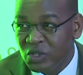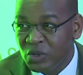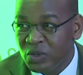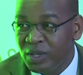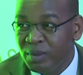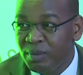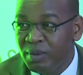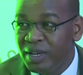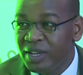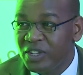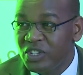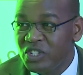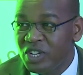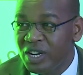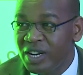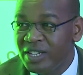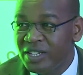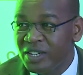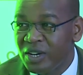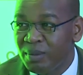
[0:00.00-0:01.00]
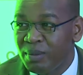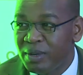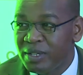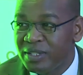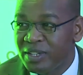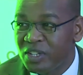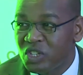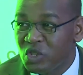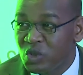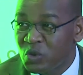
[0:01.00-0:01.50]
So the biggest challenge in our
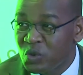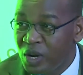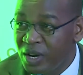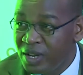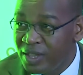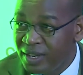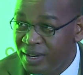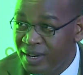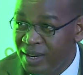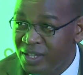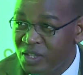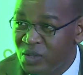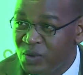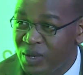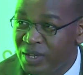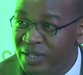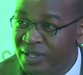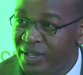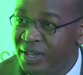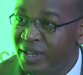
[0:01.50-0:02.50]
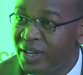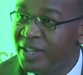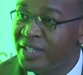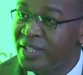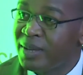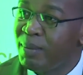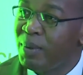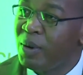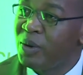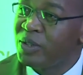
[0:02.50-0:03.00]
business to run in the next race
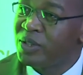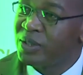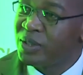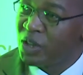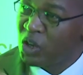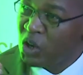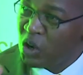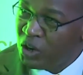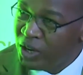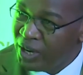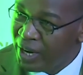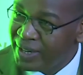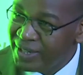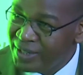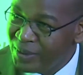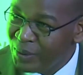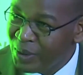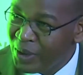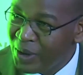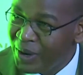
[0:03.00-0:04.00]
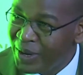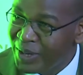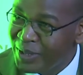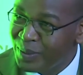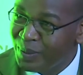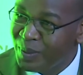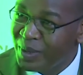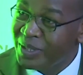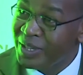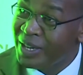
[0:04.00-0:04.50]
is about connecting with our
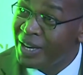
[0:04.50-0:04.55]
customers,